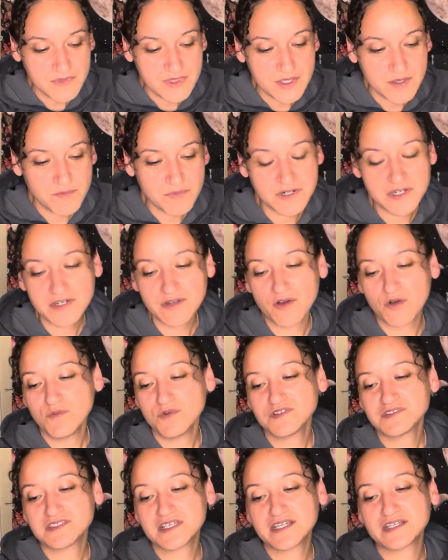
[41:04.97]
But it
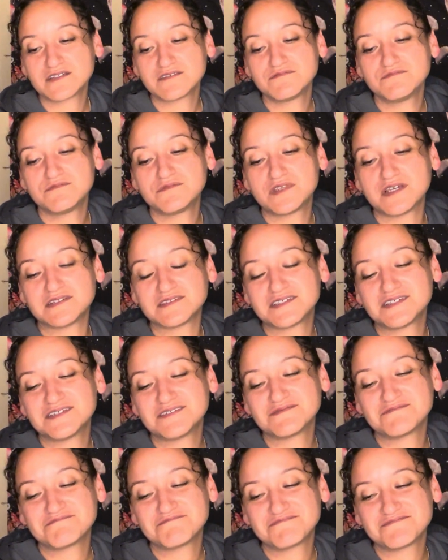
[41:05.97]
almost like
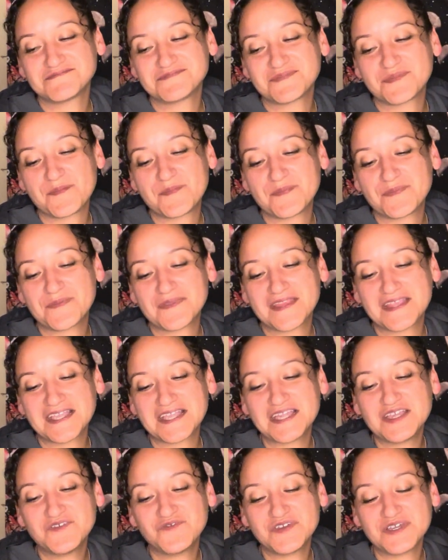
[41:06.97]
doesn't
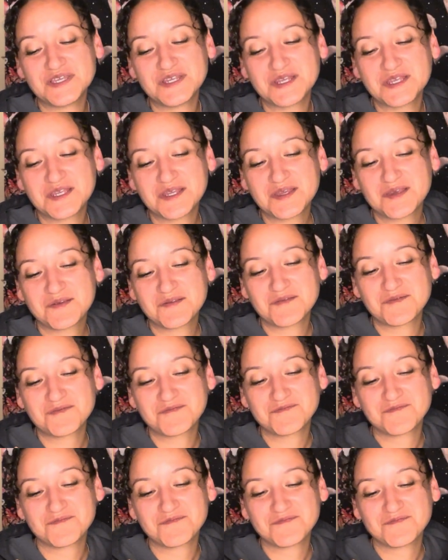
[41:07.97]
even
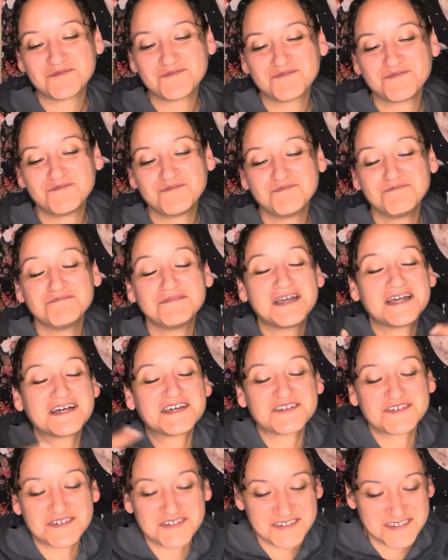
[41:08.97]

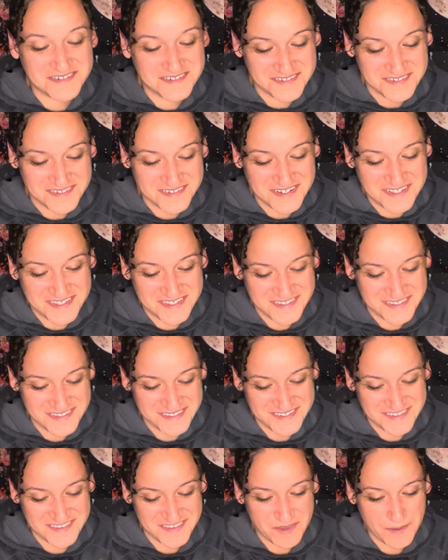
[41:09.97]
matter.
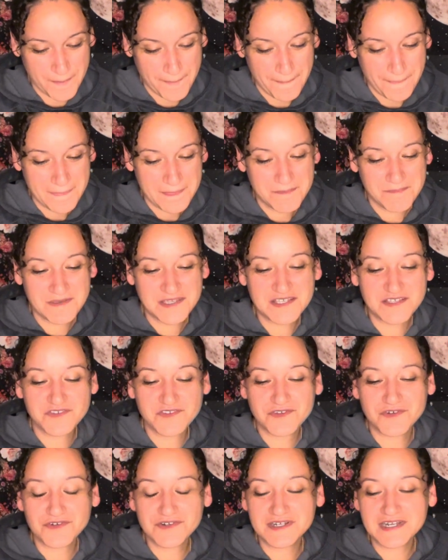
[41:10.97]

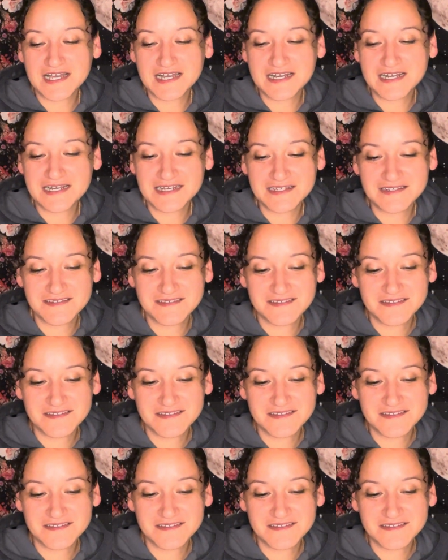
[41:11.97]
Because you're not